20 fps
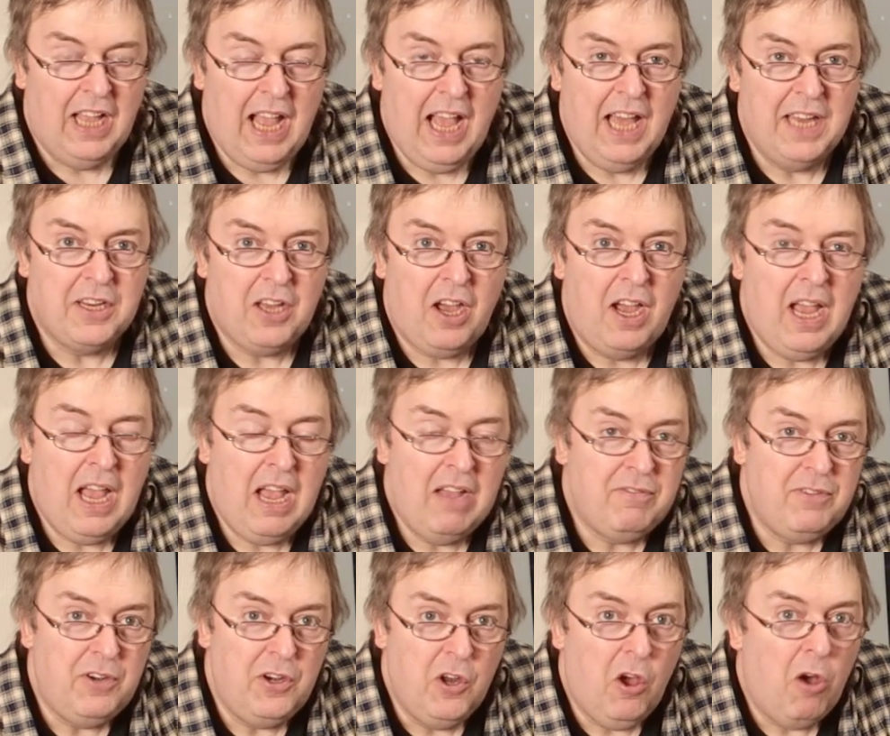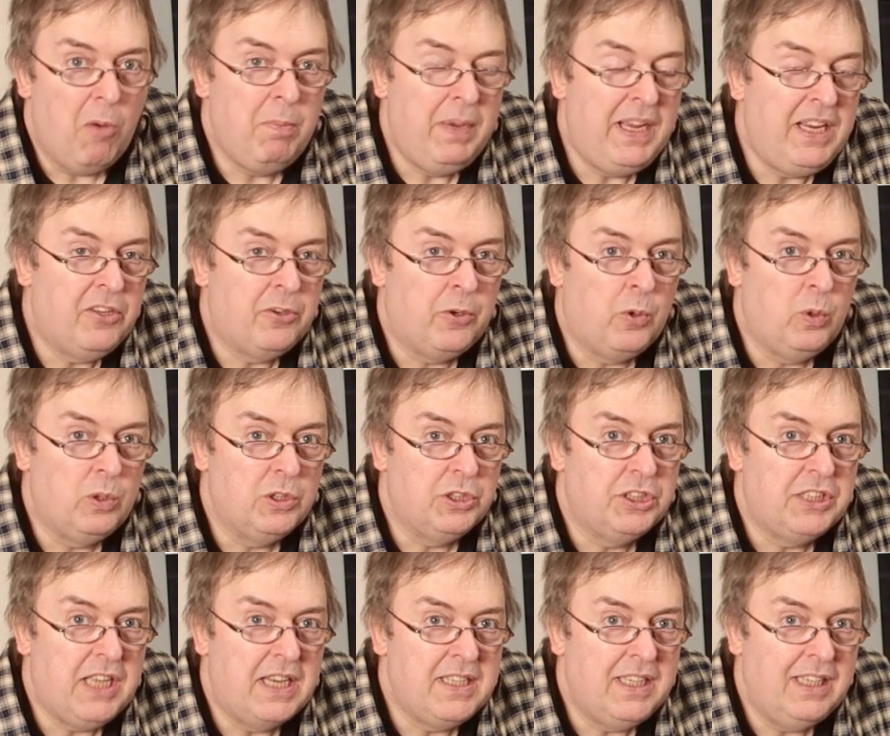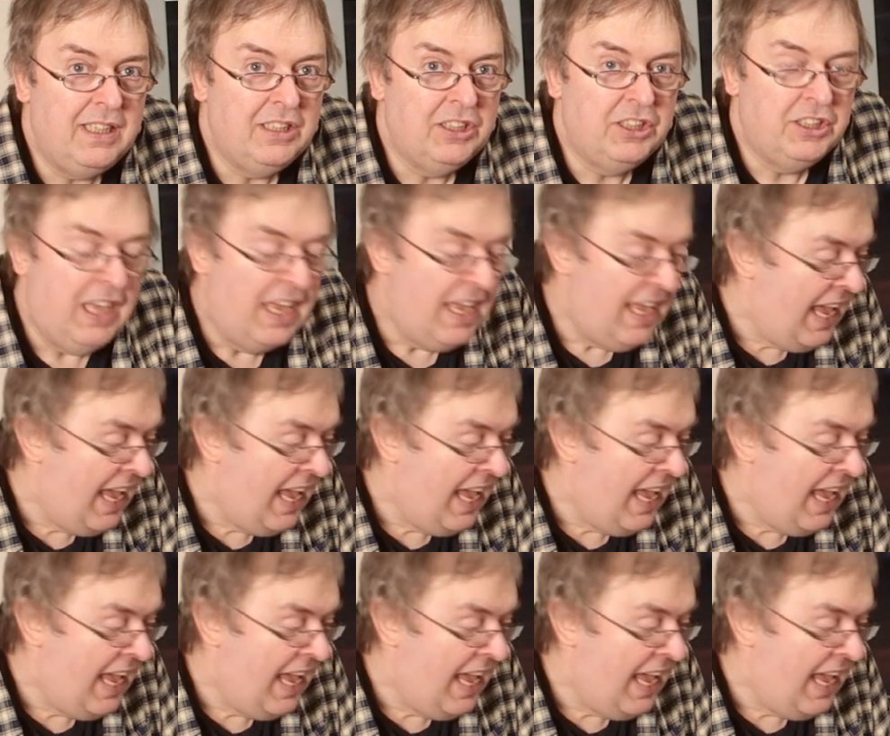and I have not been through all the settings.